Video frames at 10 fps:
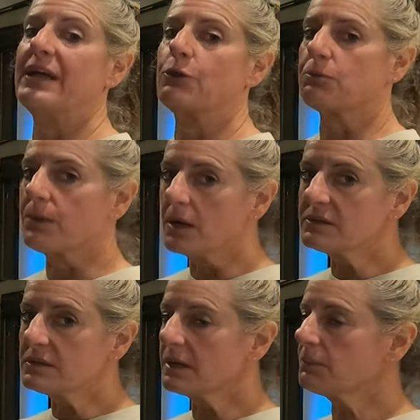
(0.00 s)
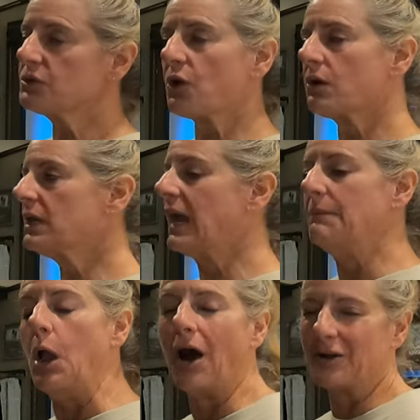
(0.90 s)
Now the rugs that I'm returning,
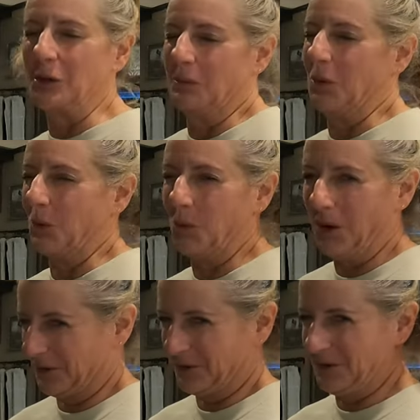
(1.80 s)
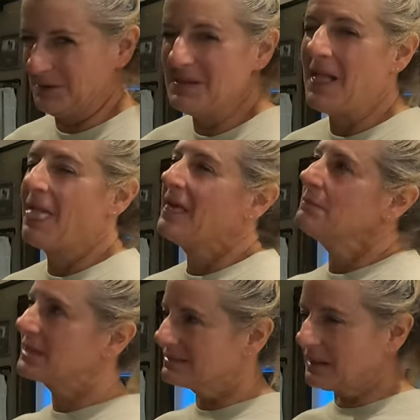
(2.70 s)
I'm not gonna pour water on them
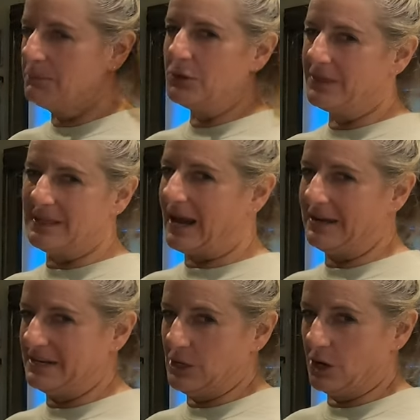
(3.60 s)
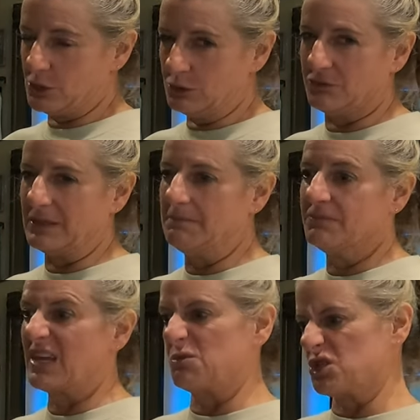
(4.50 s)
because I put that I did not use
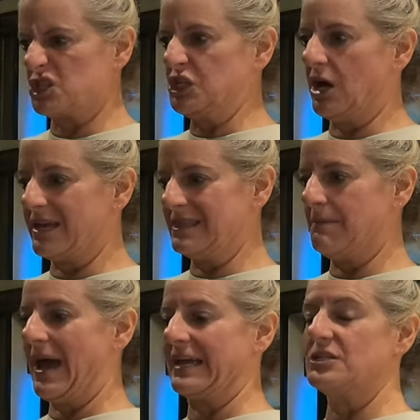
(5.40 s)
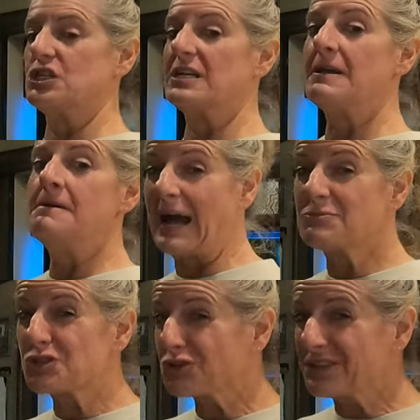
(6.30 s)
them. They were just not in the packaging.
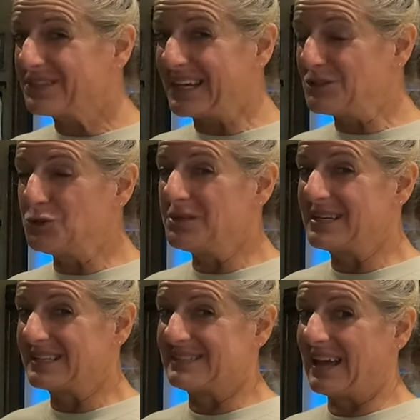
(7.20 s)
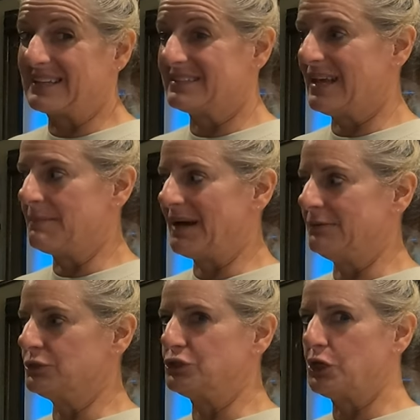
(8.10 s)
I'm sure that they do the exact same.
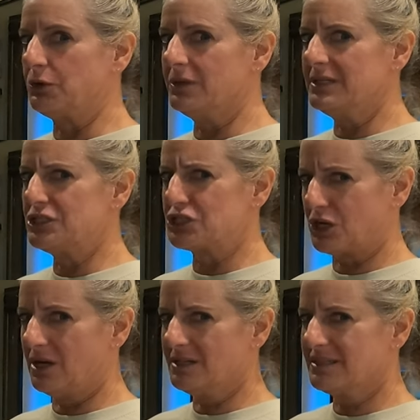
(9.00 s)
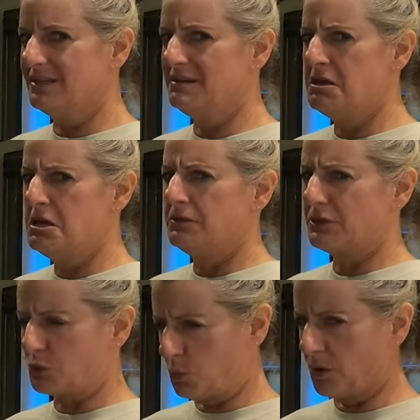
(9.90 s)
I was totally shocked
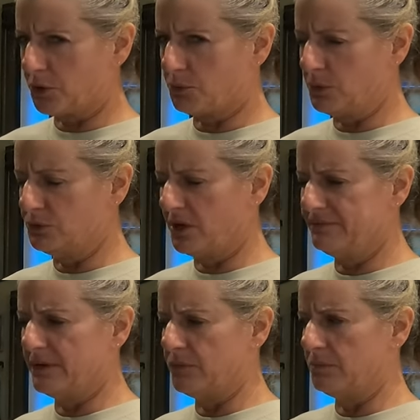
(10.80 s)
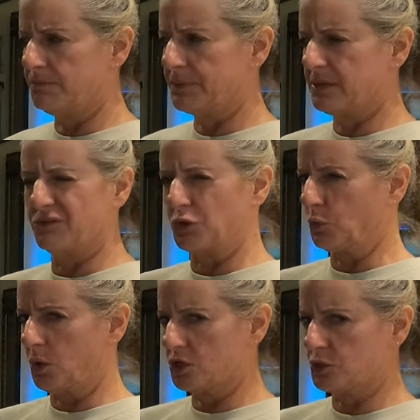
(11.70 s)
that the water rolled off of them because
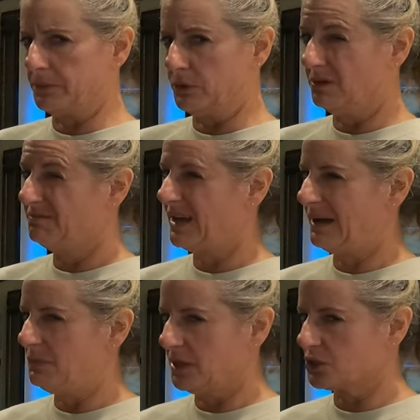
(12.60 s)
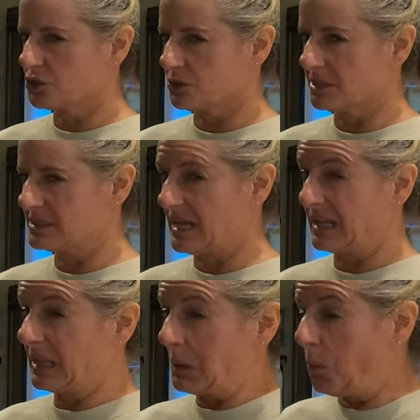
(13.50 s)
they're washable. I'm not sure
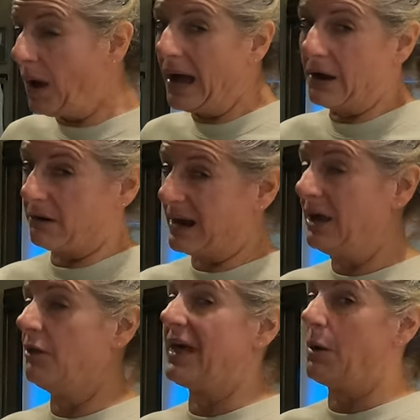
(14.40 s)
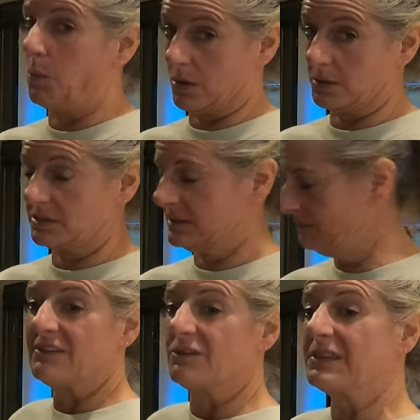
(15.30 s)
exactly why or how that works.
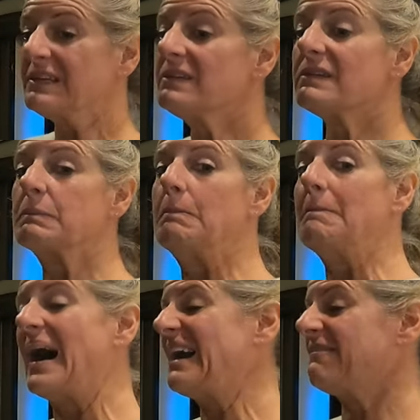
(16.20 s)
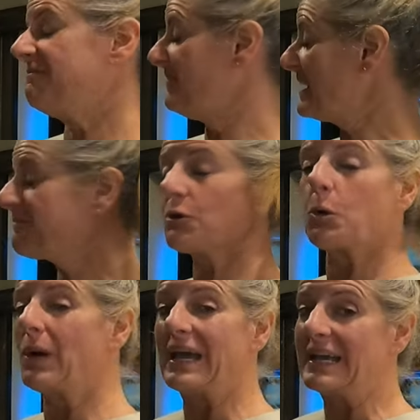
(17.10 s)
So this is my
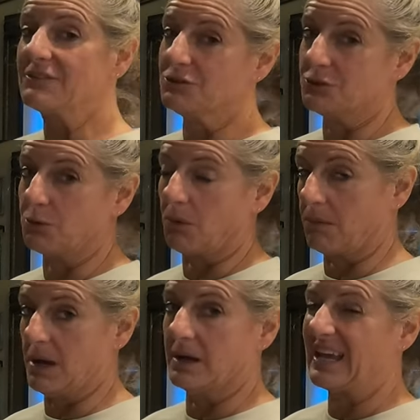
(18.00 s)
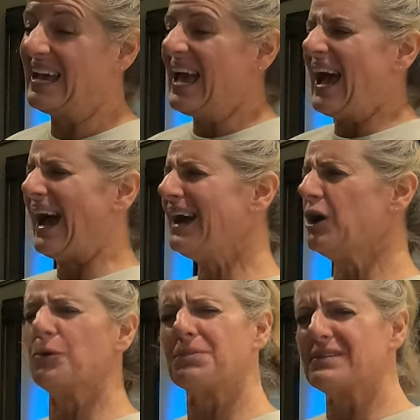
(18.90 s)
favorite way to do a rug. I
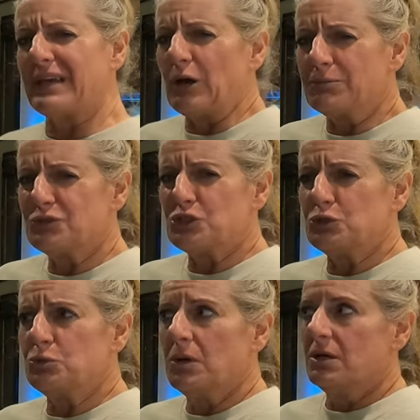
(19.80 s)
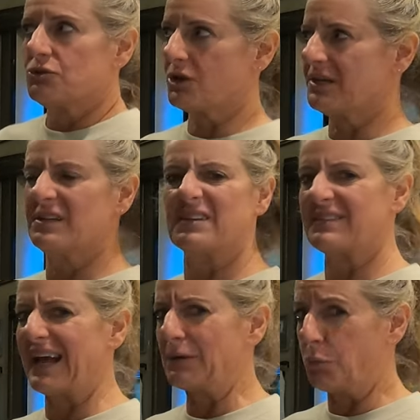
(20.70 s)
hope this helps you try to
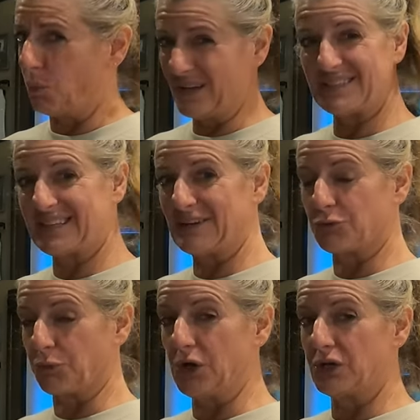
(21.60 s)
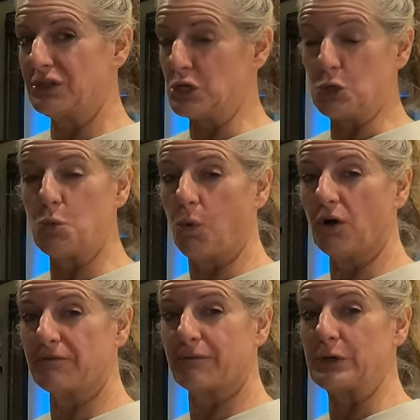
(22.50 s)
decide what size rug that you
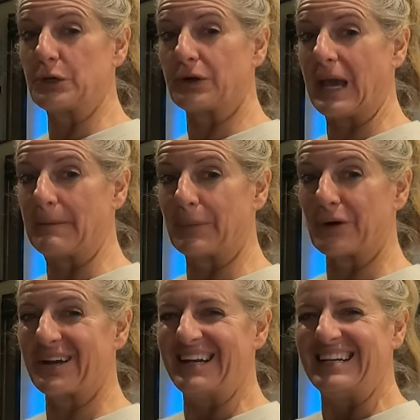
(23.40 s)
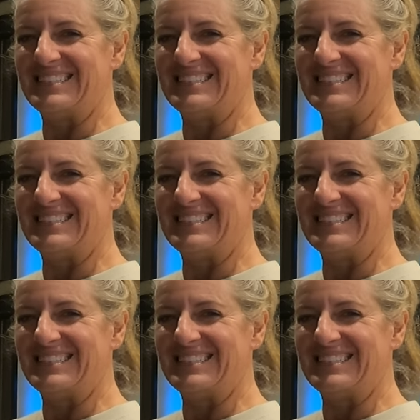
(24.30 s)
want for your camper.